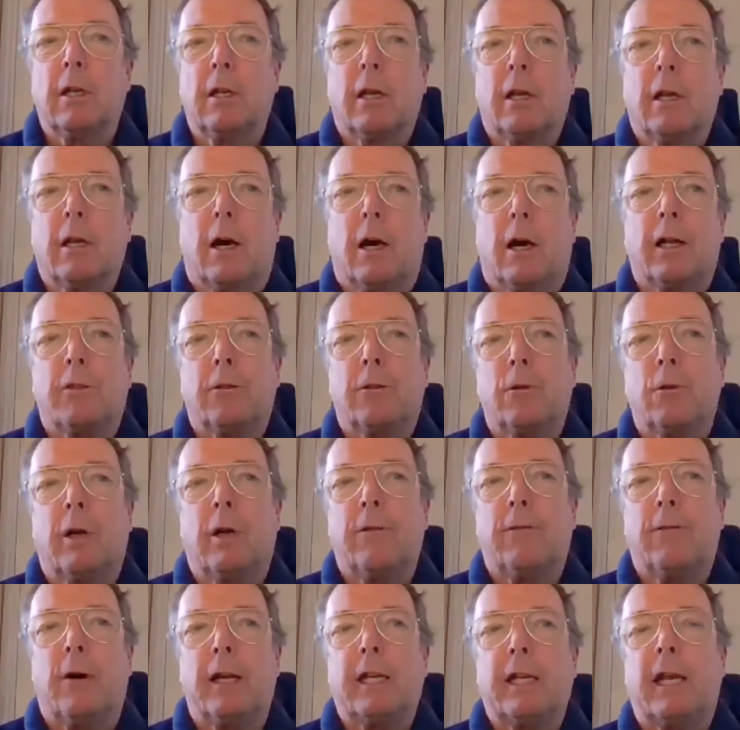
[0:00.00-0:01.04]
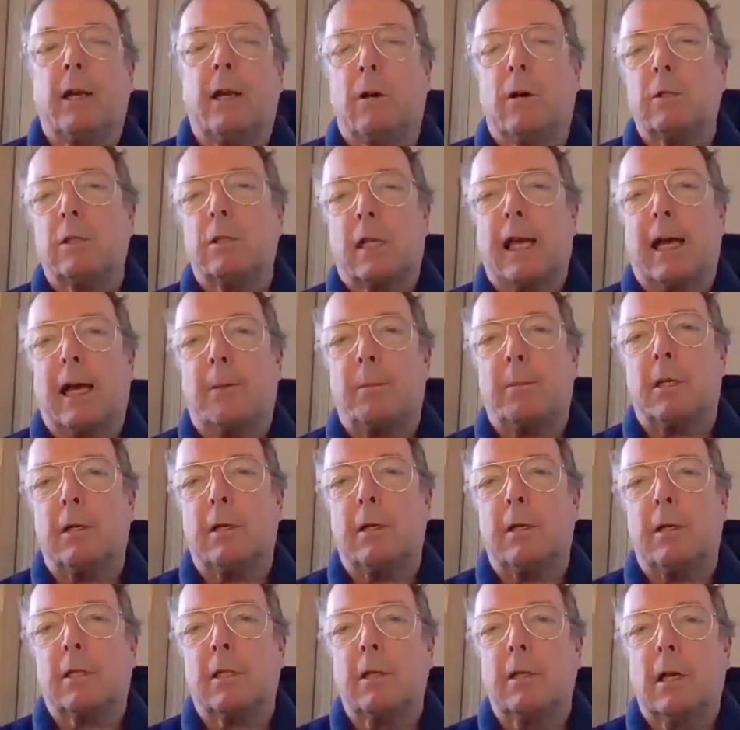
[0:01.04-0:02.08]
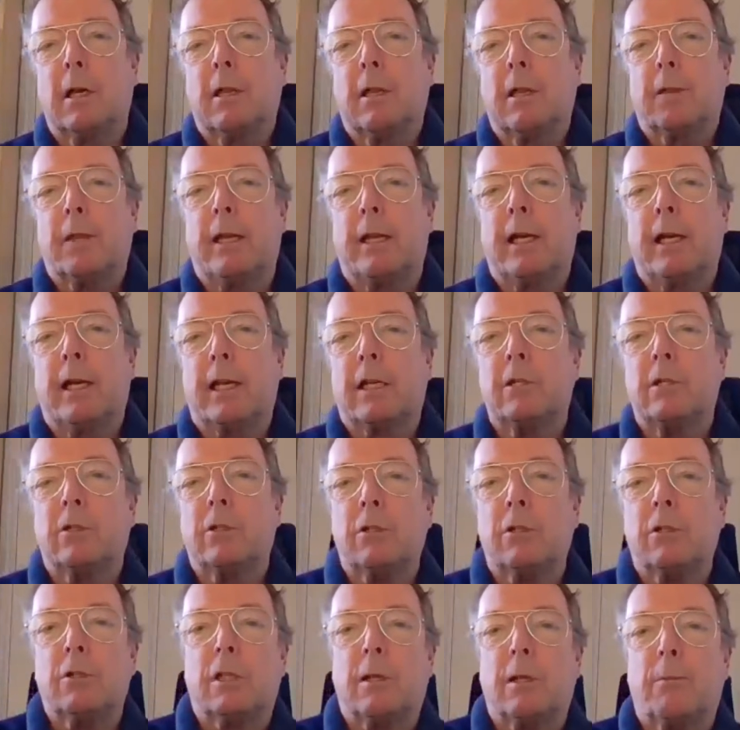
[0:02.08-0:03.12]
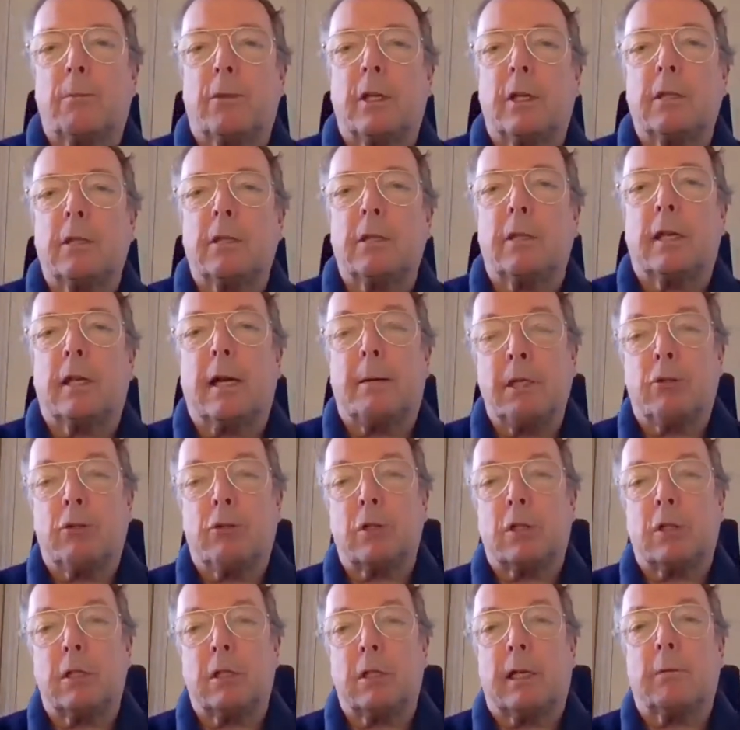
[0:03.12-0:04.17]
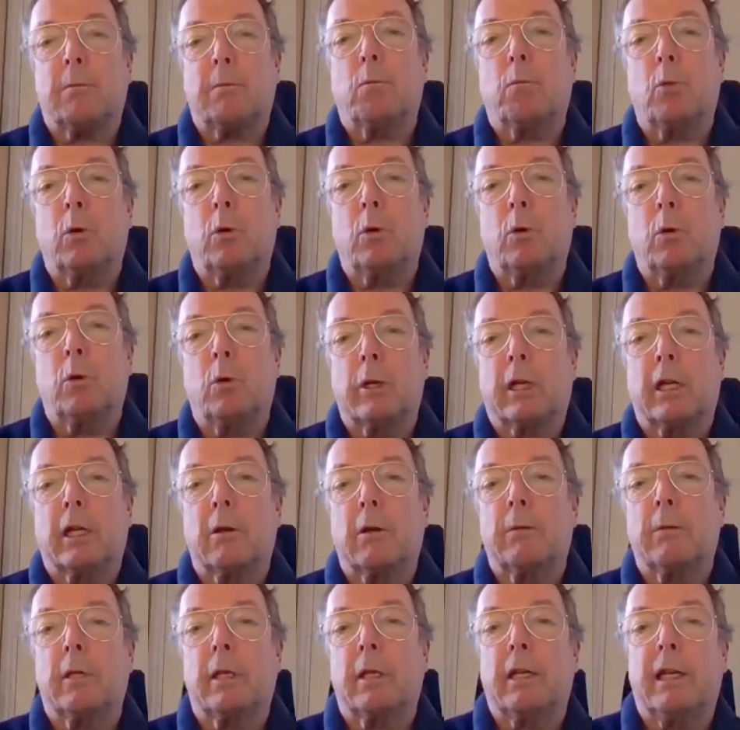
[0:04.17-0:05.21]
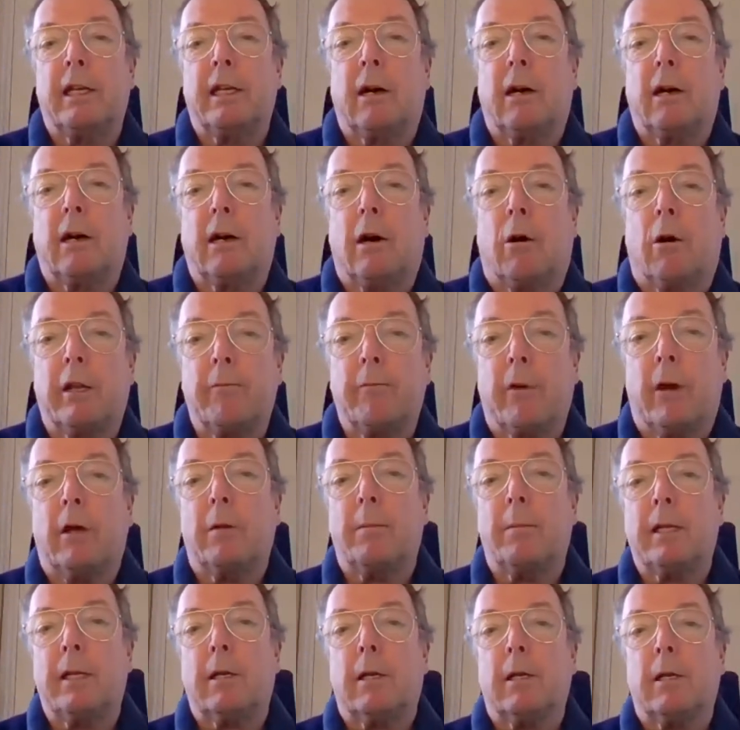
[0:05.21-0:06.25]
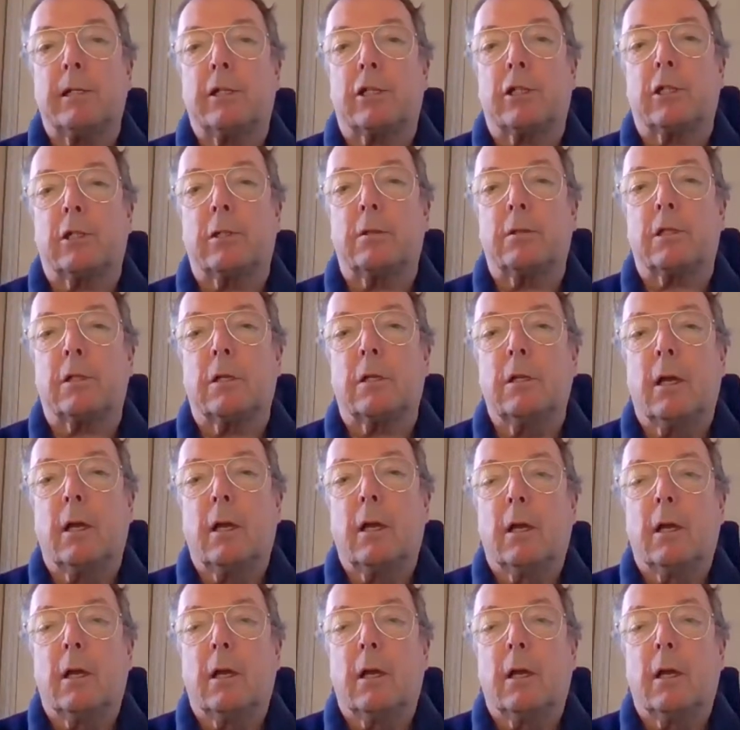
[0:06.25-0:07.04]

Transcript: And I thought, if I get onto cabinet, then I can do something that I'm interested in, working on environmental issues.